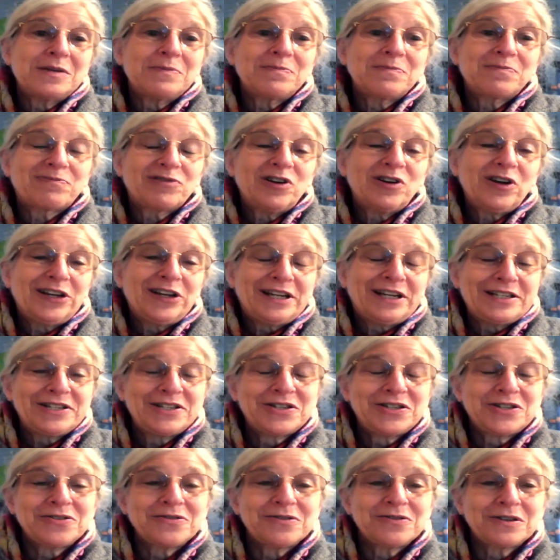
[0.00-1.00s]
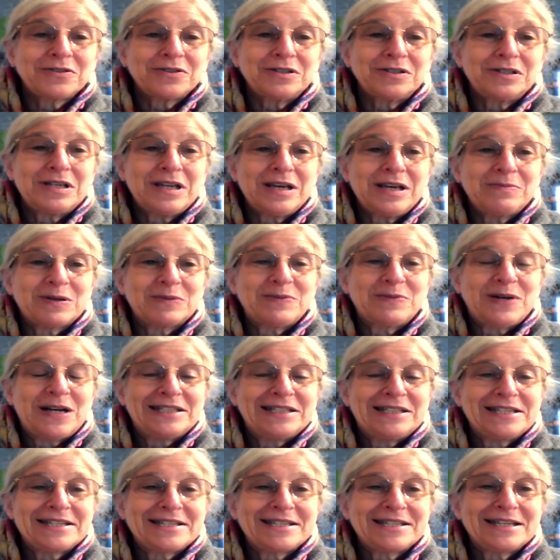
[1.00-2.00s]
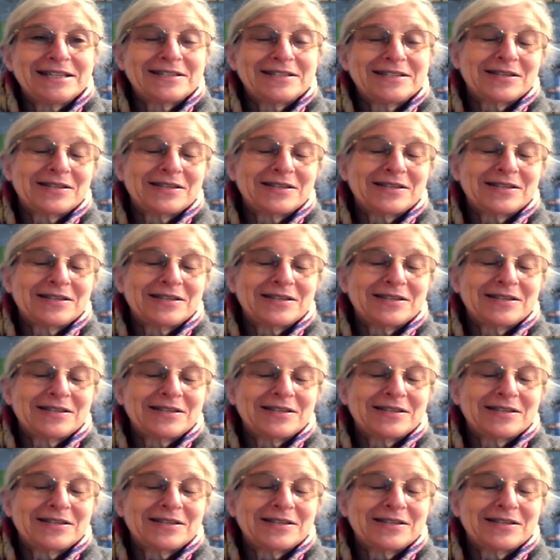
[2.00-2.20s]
that brought us to the Good Neighbor Policy.